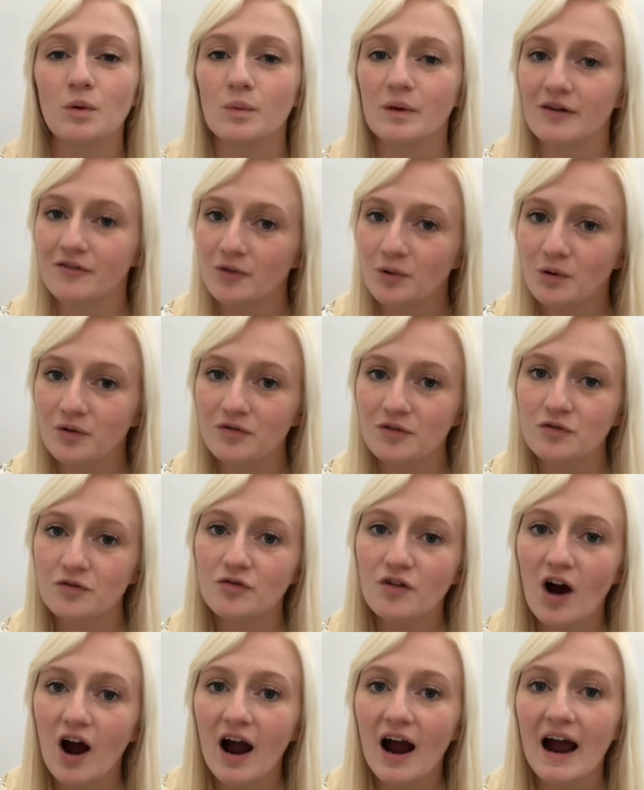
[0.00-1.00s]
what we thought of the
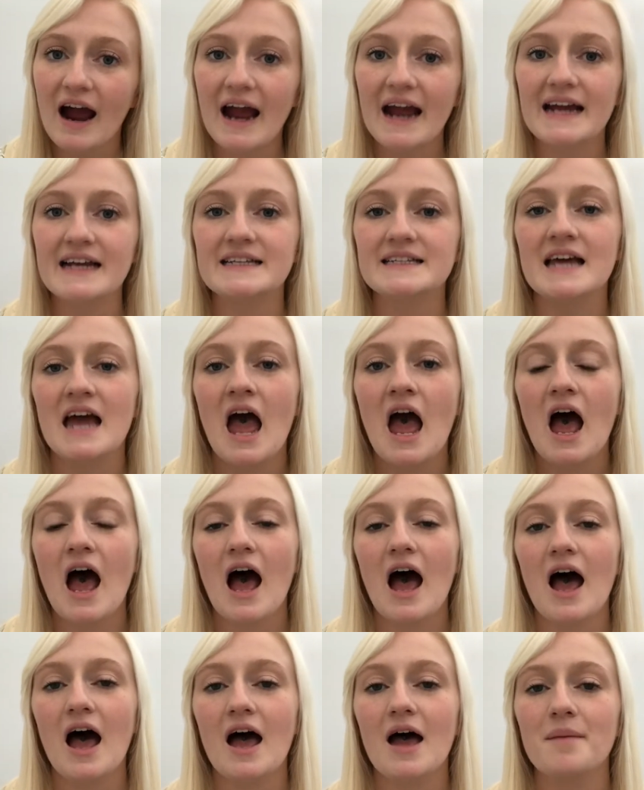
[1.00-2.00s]
ride,
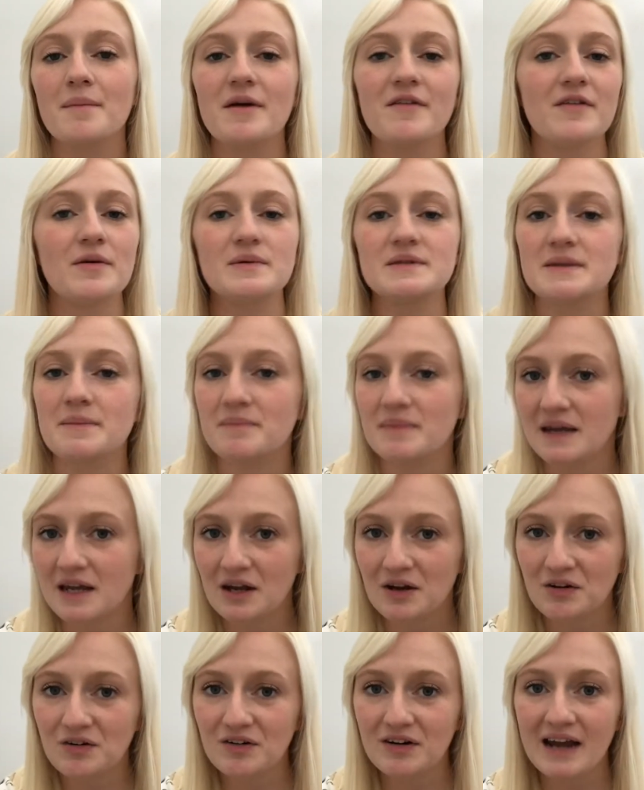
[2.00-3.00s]
if it was a meet
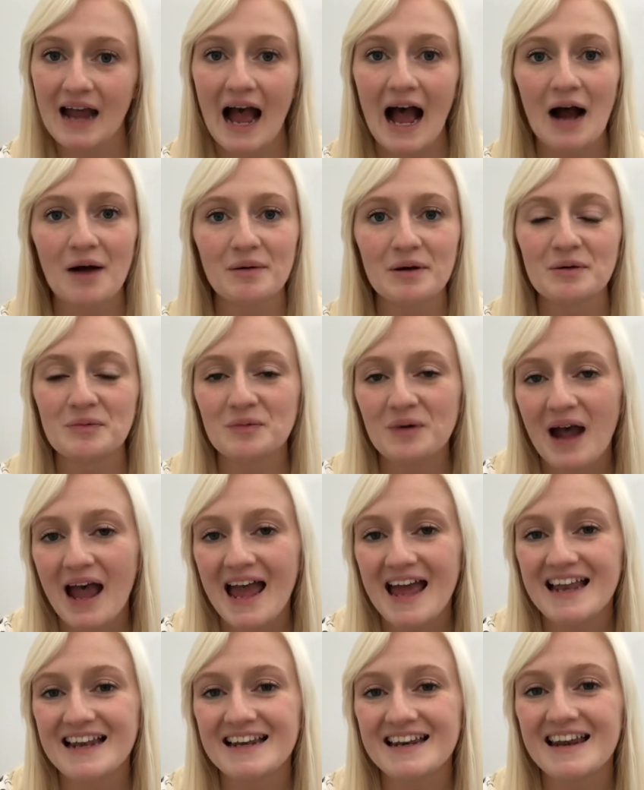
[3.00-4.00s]
and greet, how it
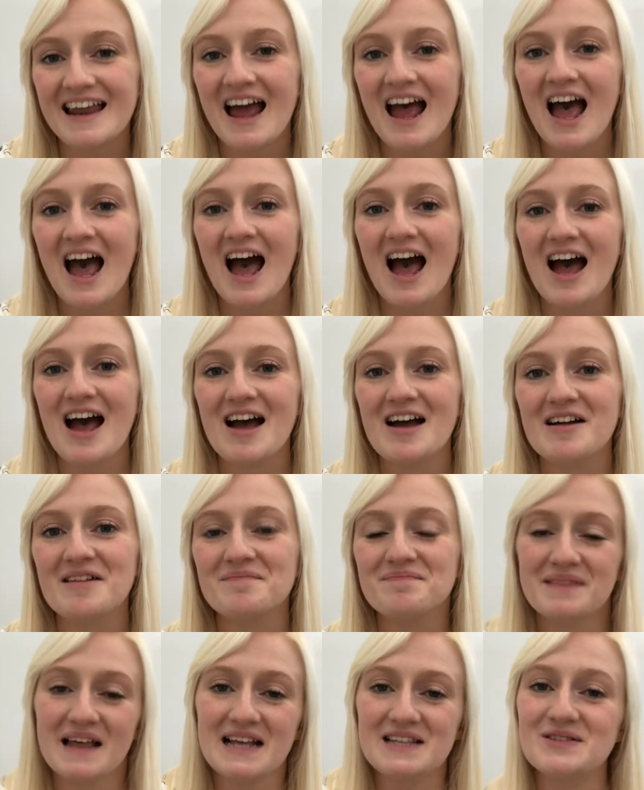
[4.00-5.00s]
went,
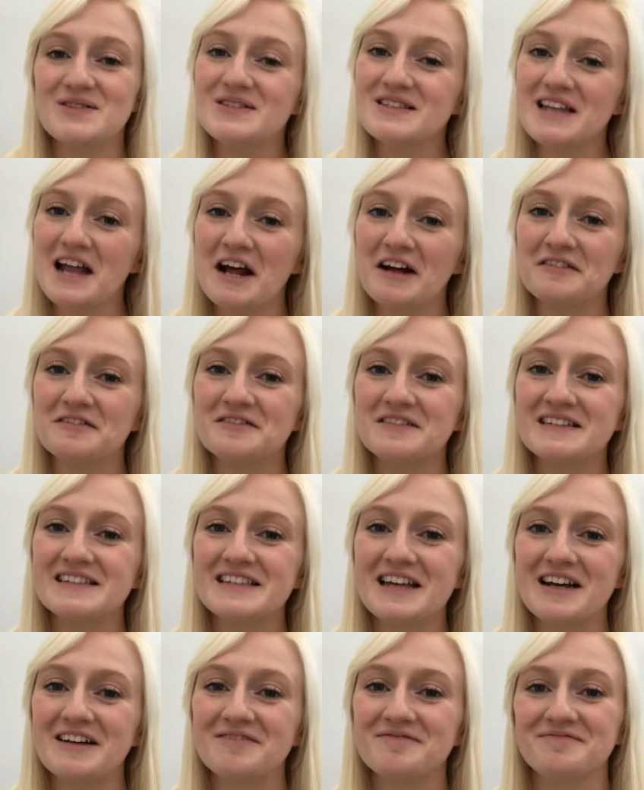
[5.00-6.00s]
that sort of stuff.
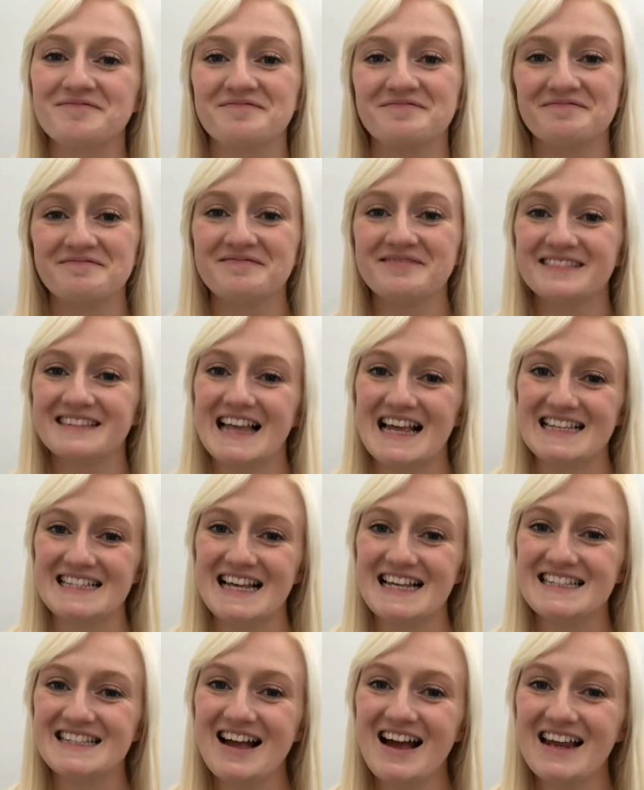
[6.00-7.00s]
So let's
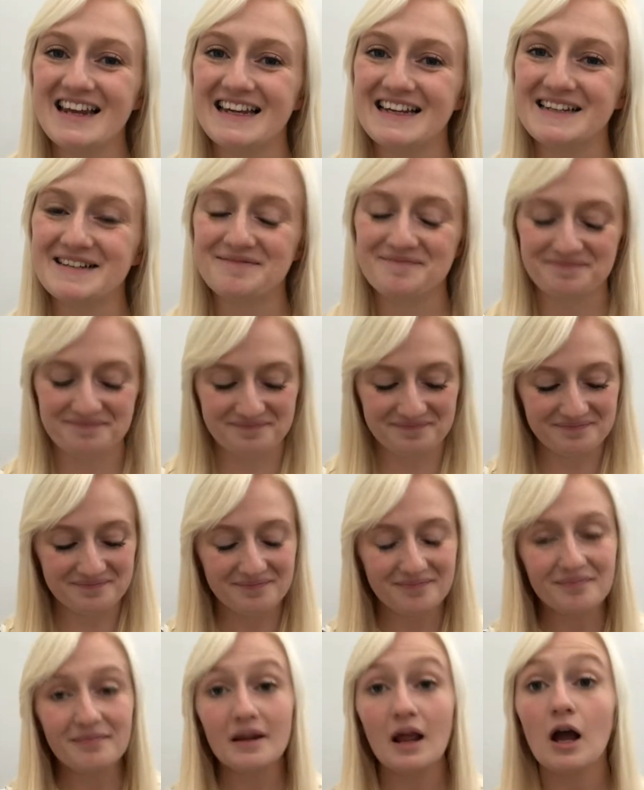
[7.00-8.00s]
get started.
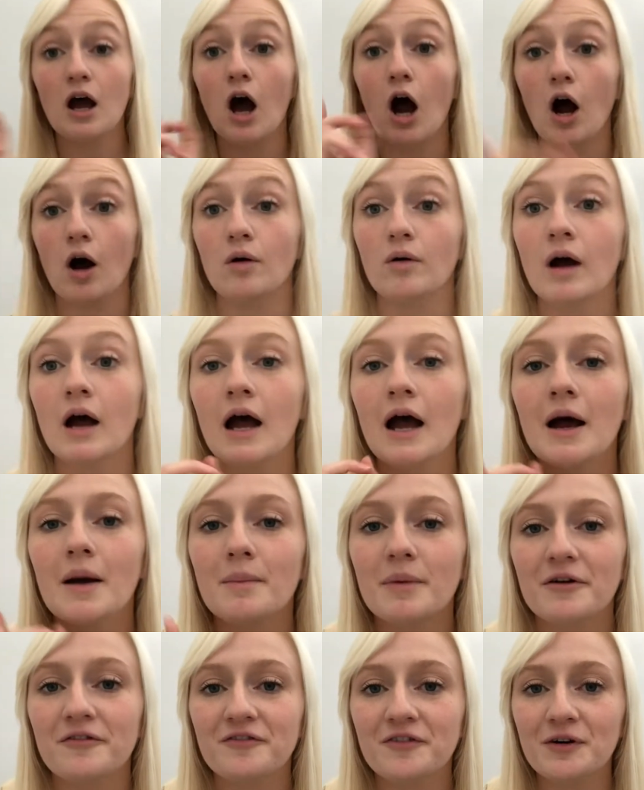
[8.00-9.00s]
Oh,
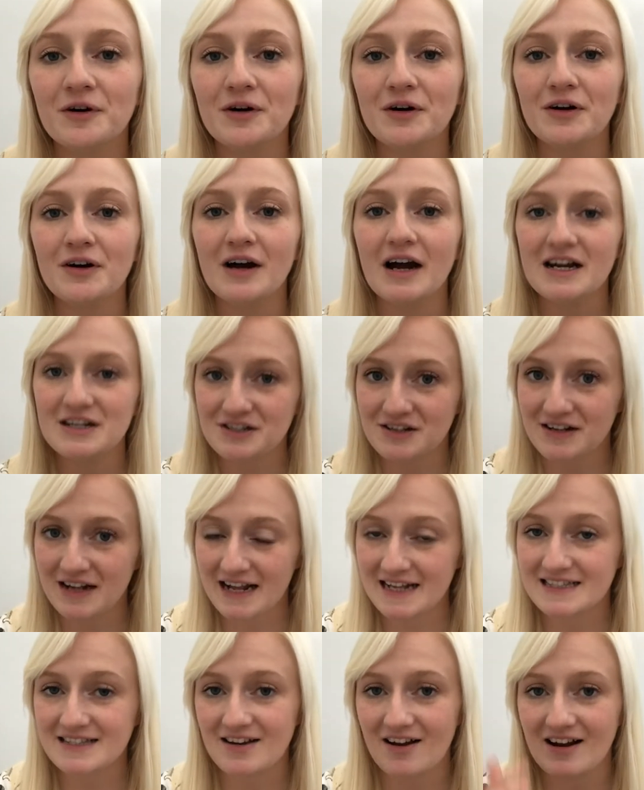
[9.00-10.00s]
before I do
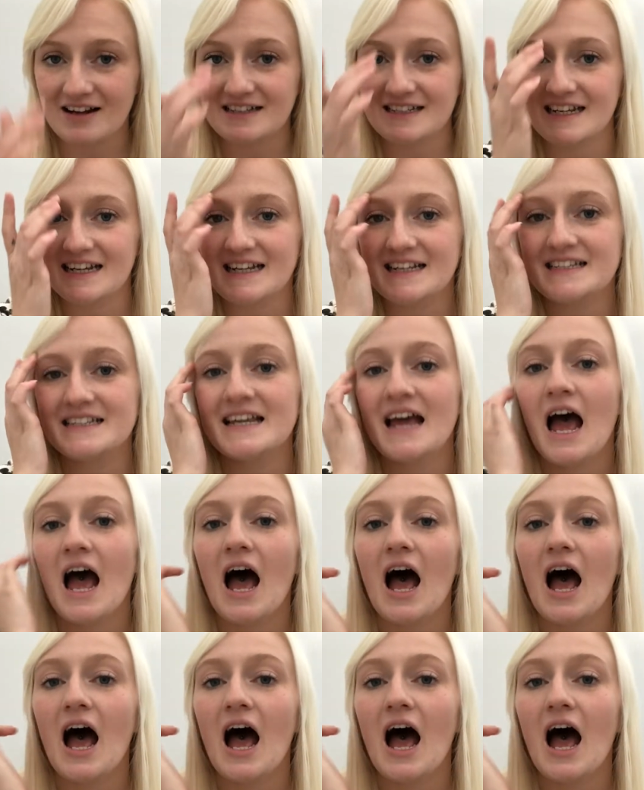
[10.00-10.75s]
get started,